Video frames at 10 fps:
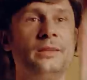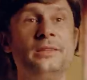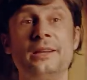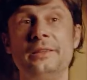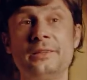As
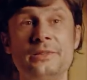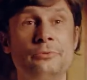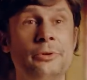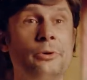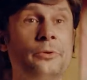designers,
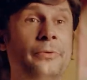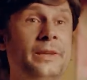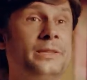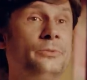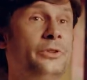we were
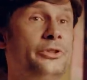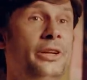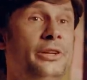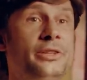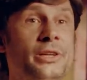faced with the
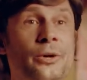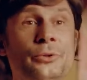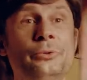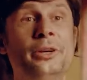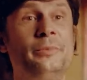challenge how
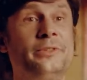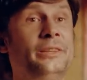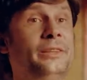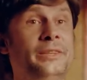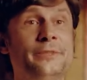do we
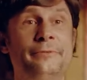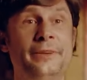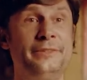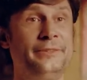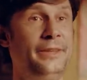represent this
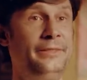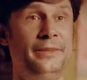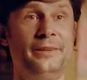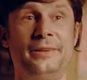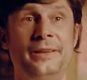
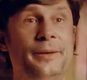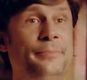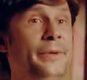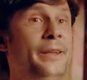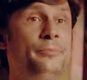fascinating
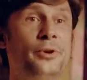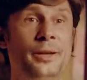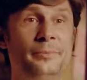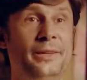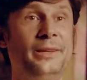and
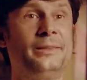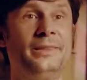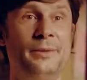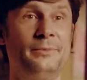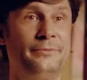apocalyptic
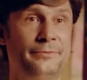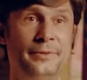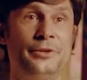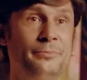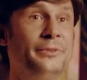time of
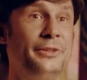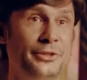human